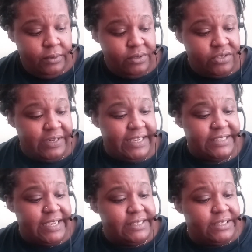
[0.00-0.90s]
So
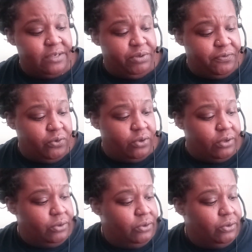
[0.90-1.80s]
as I said before,
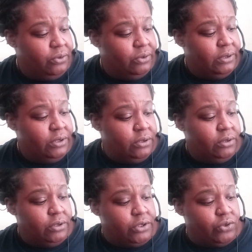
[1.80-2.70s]

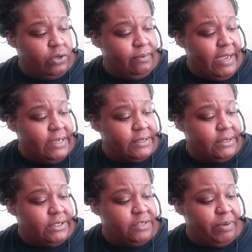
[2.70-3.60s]
distorted
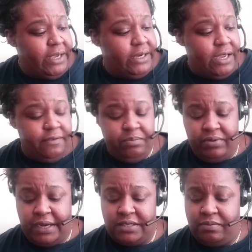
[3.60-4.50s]
masculine is paying a heavy
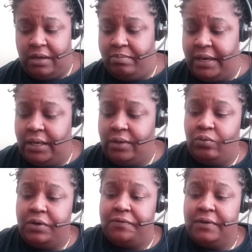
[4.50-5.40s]
price by paying
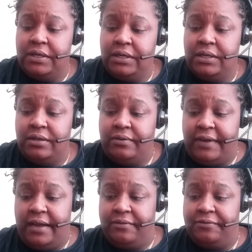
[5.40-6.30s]
with
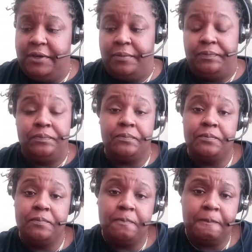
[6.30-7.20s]
divine fem.
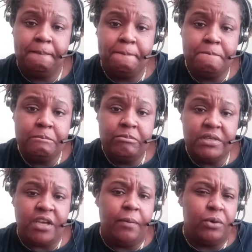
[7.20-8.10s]

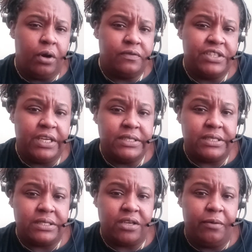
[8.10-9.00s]
It's coming off
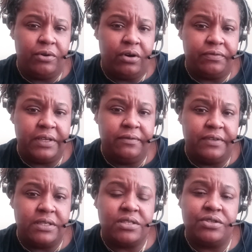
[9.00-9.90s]
jealousy. It's coming off
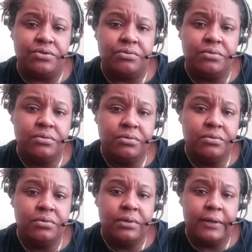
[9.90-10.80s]
envious too.
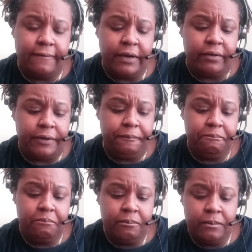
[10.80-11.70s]
Very,
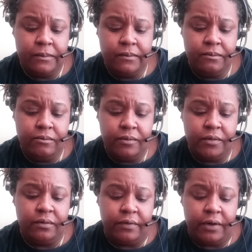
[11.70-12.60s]

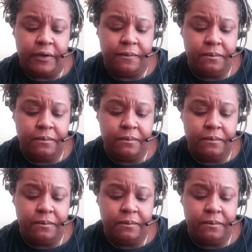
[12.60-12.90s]
very.